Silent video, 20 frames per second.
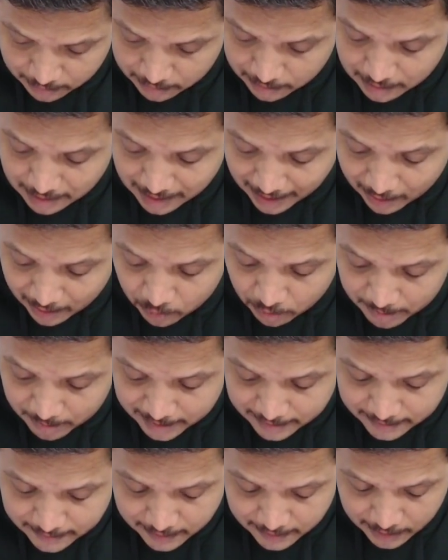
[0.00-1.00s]
ground
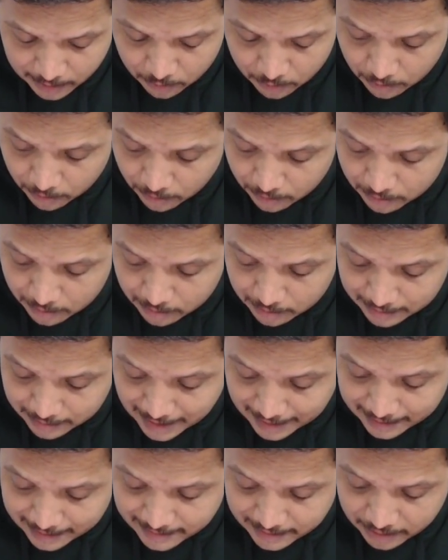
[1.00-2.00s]
means 0
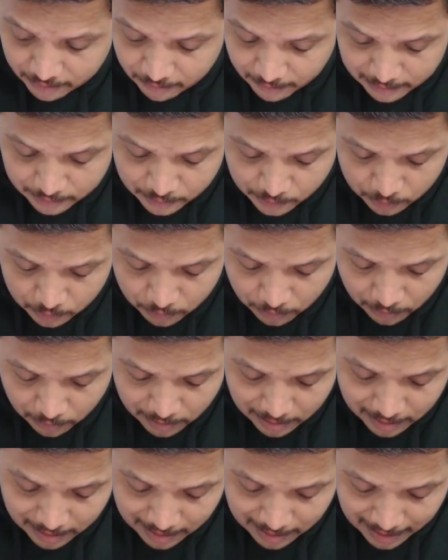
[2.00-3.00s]
that is equals to
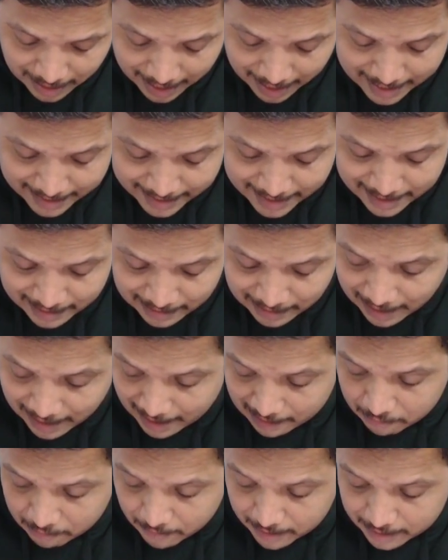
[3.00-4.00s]

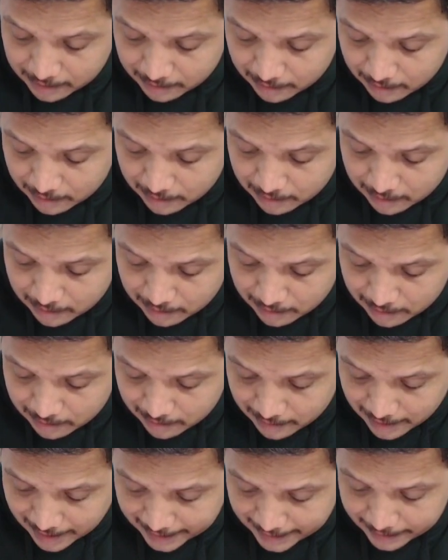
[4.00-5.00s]
ILR1,
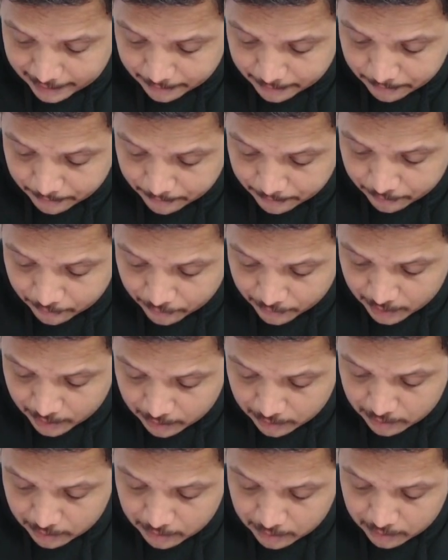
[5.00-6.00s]
right?
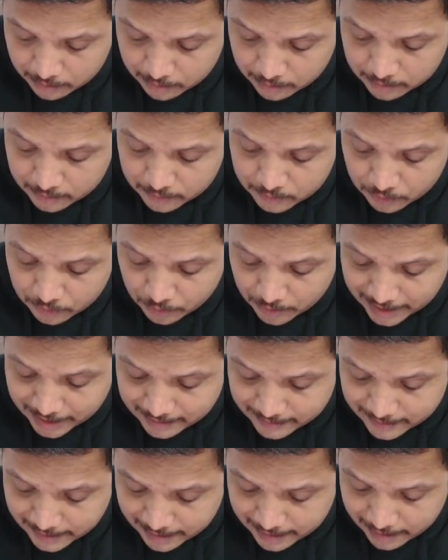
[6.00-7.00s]
So you can
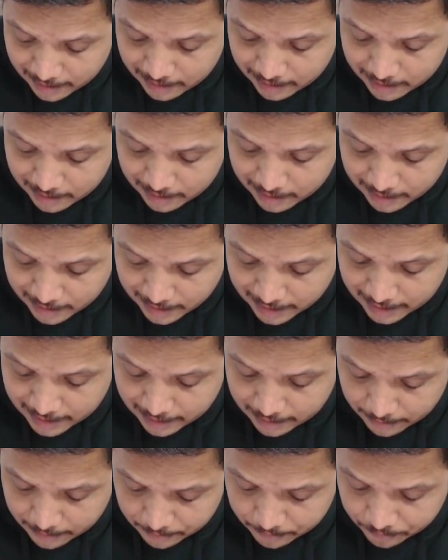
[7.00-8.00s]
say
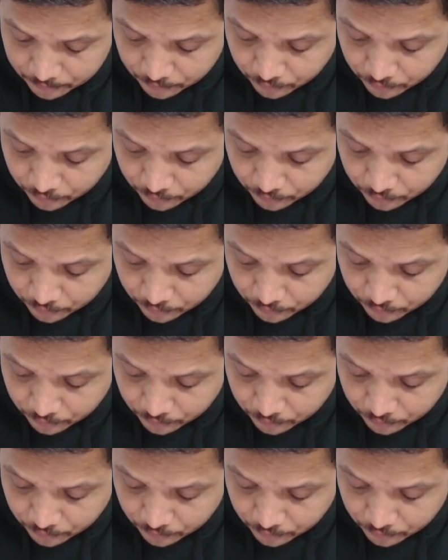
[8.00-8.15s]
here